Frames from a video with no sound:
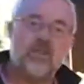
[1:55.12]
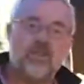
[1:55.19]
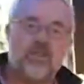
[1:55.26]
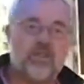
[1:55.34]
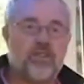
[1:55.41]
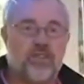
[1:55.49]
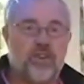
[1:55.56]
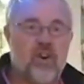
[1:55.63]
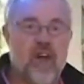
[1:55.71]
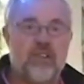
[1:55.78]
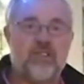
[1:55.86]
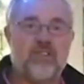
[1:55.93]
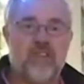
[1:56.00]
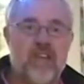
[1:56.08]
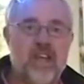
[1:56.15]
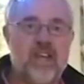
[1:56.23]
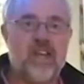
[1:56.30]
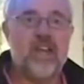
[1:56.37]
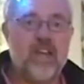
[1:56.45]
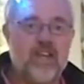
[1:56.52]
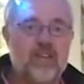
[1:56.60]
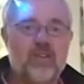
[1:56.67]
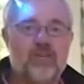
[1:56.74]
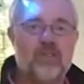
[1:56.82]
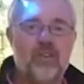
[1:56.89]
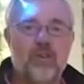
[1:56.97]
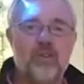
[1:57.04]
just stress the ease
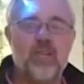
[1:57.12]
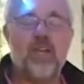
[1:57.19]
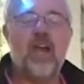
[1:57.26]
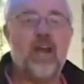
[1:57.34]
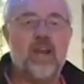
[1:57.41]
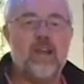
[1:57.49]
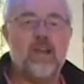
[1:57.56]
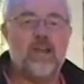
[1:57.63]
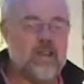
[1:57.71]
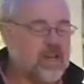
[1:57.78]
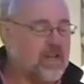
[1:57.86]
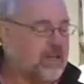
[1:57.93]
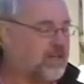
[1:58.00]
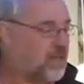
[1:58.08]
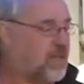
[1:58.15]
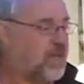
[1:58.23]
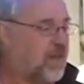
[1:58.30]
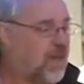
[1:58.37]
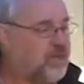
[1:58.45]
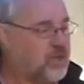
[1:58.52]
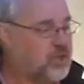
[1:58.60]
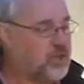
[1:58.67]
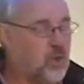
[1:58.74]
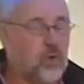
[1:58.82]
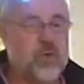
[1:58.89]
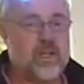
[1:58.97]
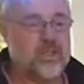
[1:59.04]
of using LEDs and the
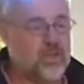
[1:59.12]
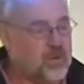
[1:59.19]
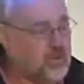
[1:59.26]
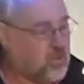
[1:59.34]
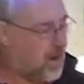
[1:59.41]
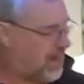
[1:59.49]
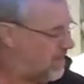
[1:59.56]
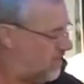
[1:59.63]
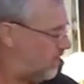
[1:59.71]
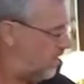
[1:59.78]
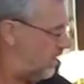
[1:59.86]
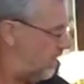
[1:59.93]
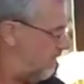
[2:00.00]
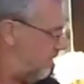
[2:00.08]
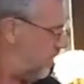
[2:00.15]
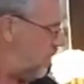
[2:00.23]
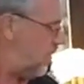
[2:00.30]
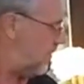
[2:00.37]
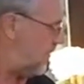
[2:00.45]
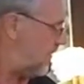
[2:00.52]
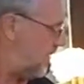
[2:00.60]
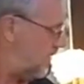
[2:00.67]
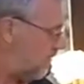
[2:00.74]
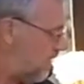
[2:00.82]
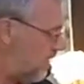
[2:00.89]
choice and range of quantities. For